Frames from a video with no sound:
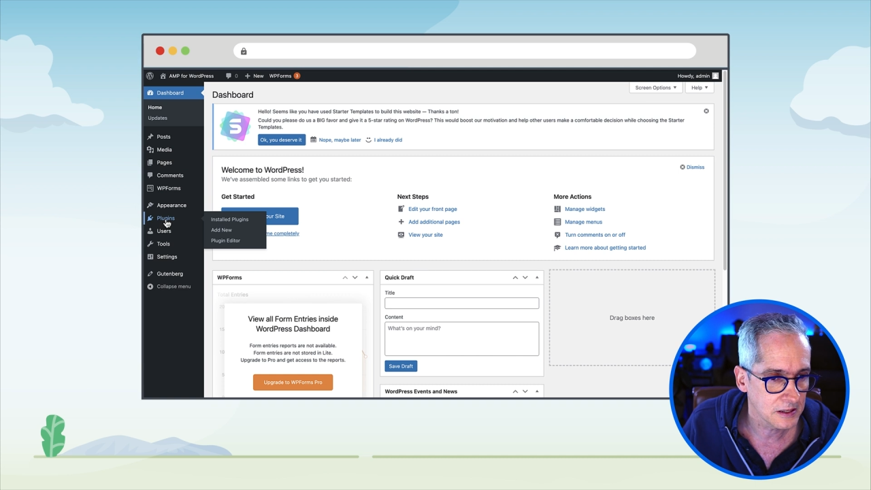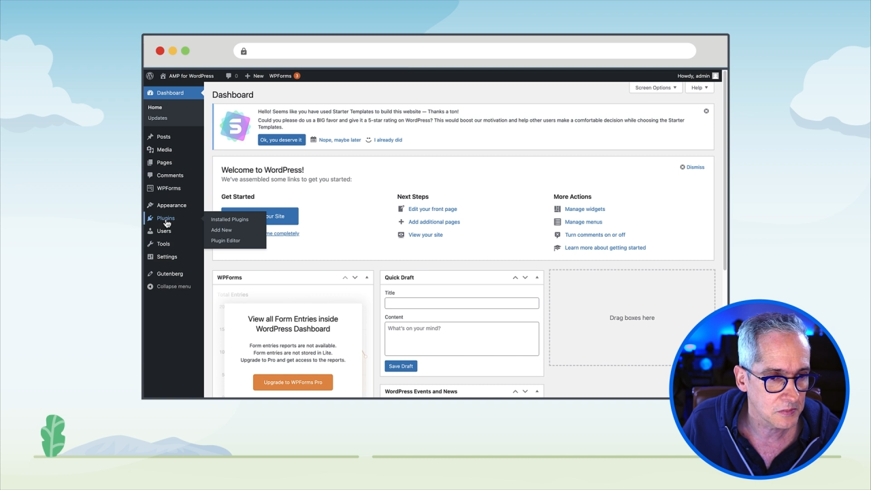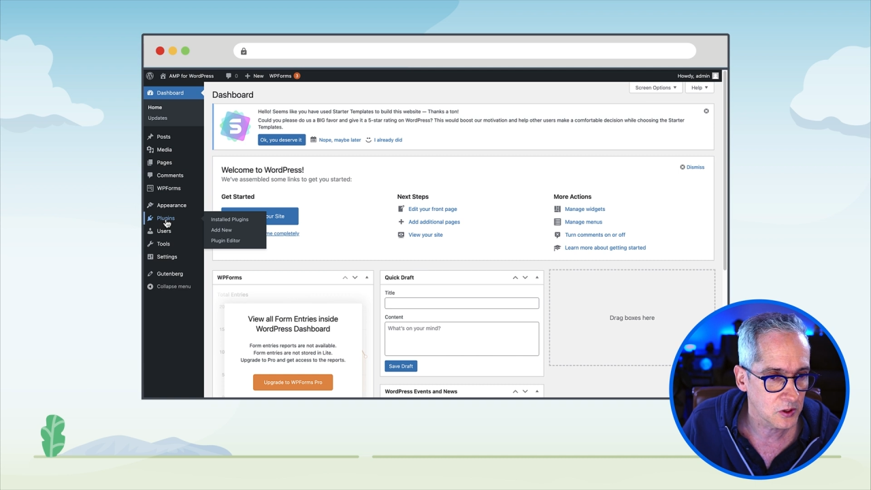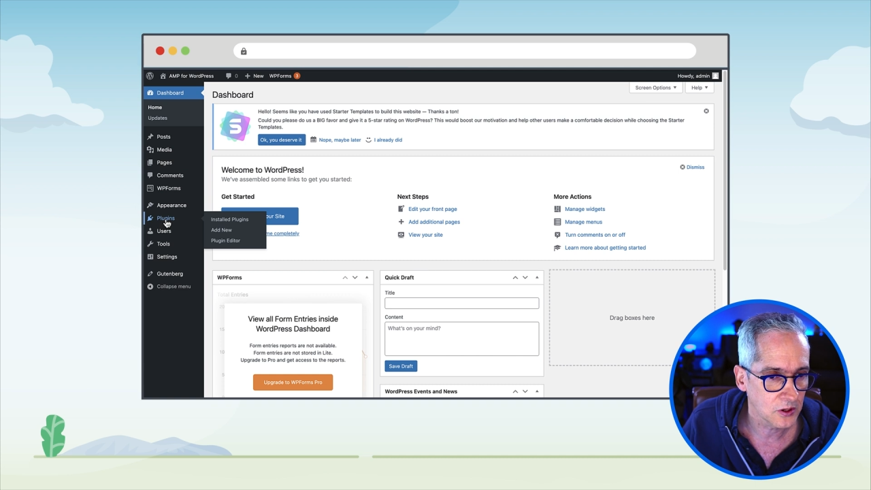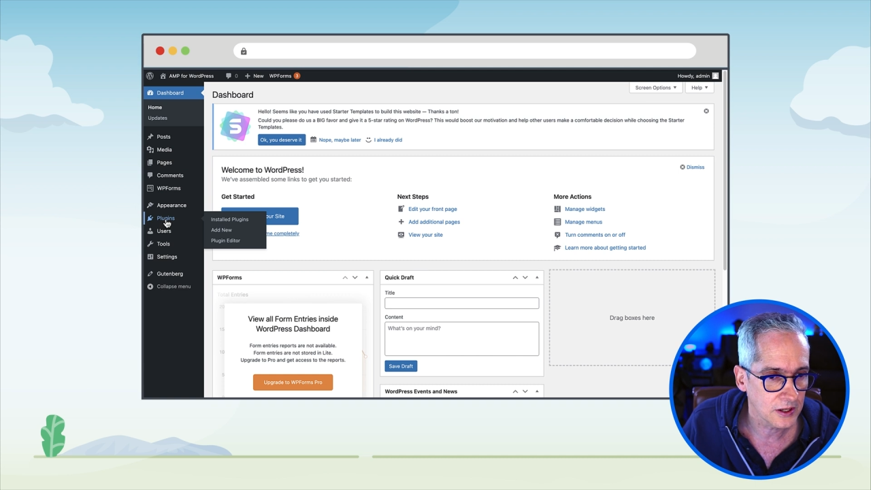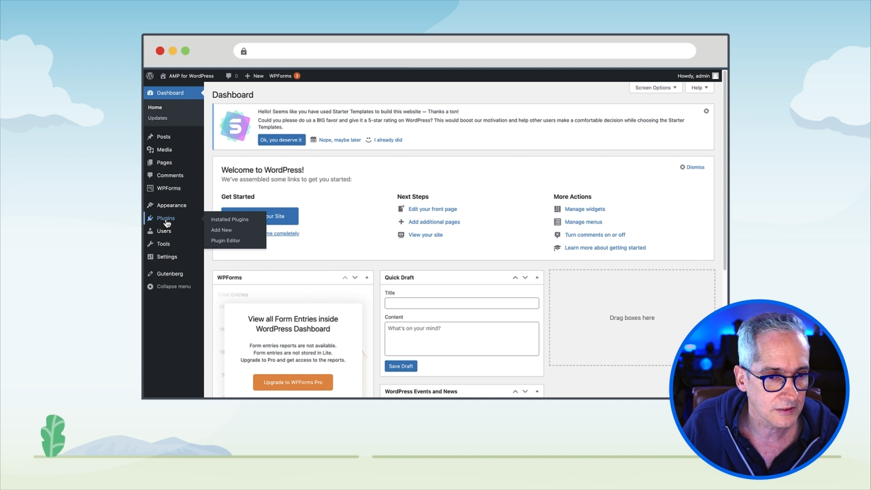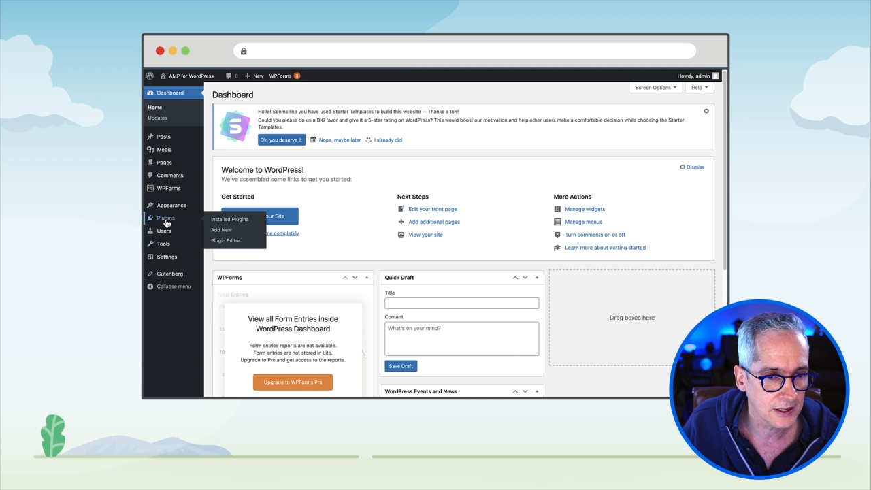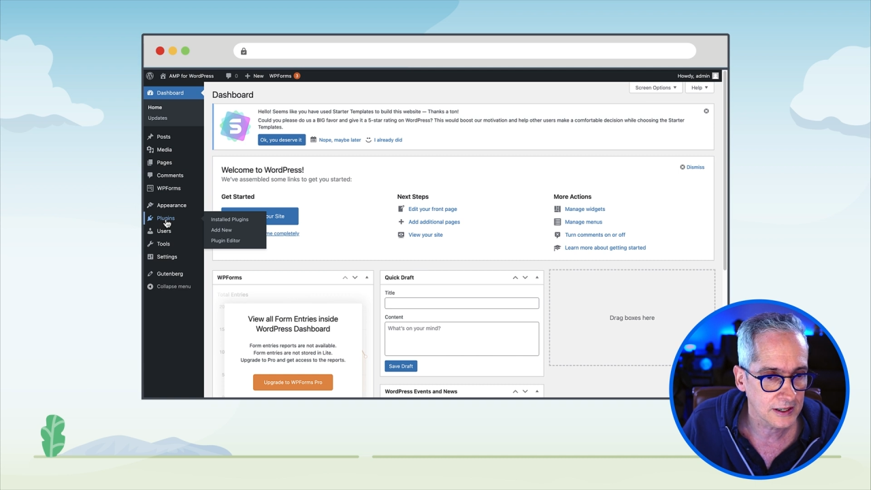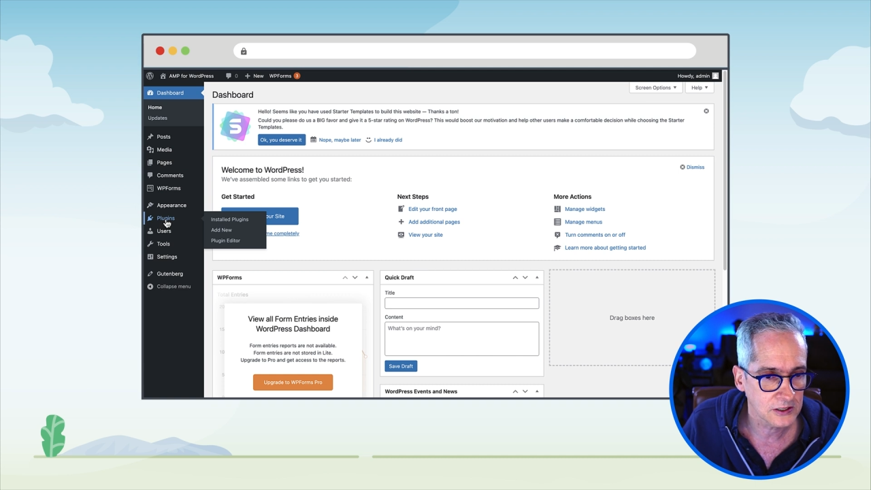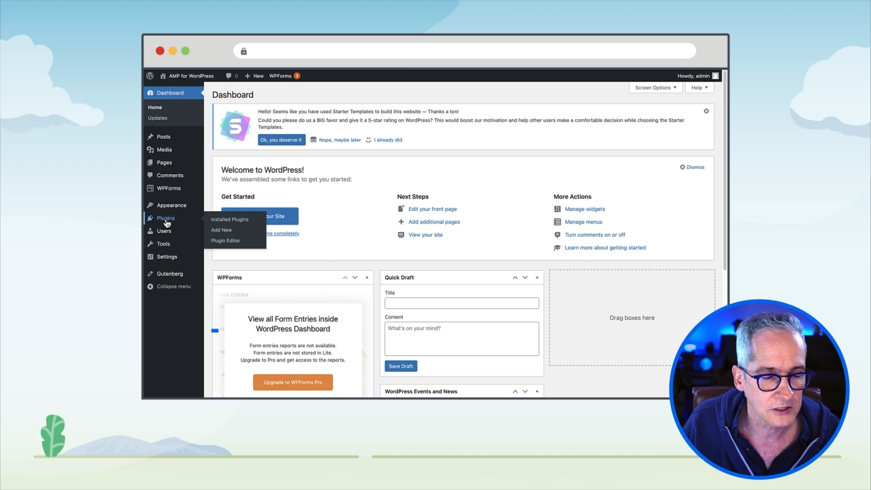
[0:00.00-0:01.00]
the plugin
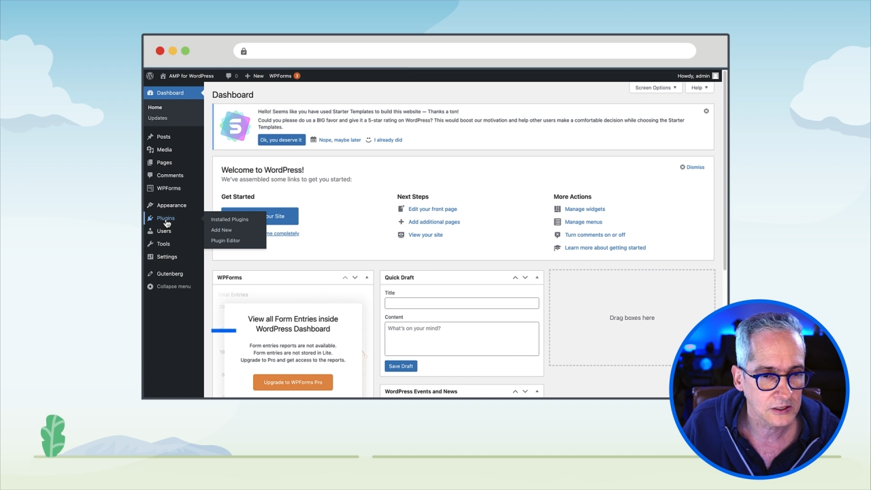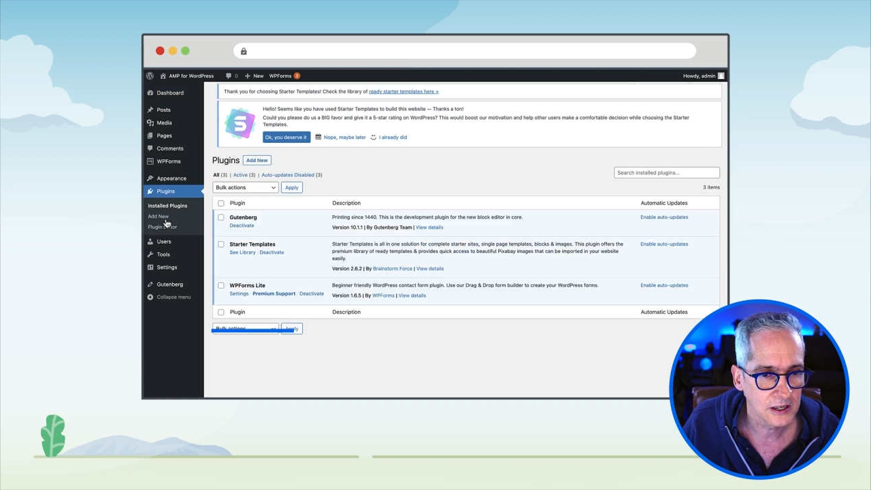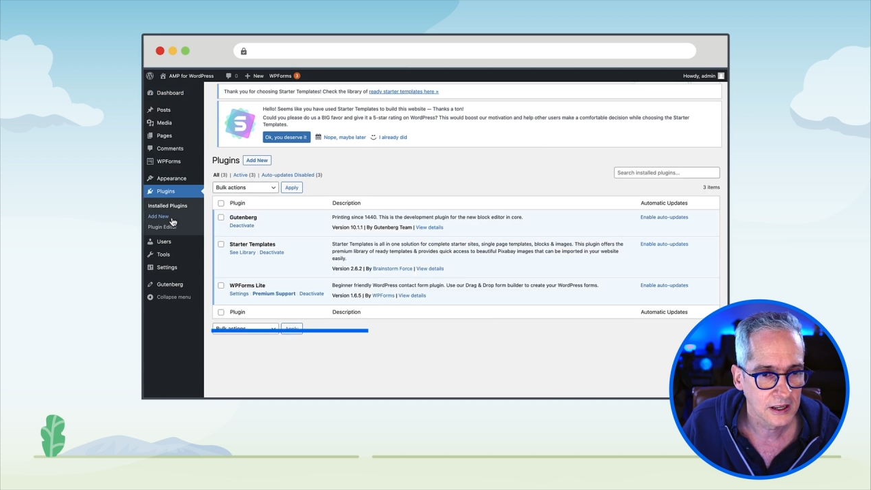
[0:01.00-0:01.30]
section,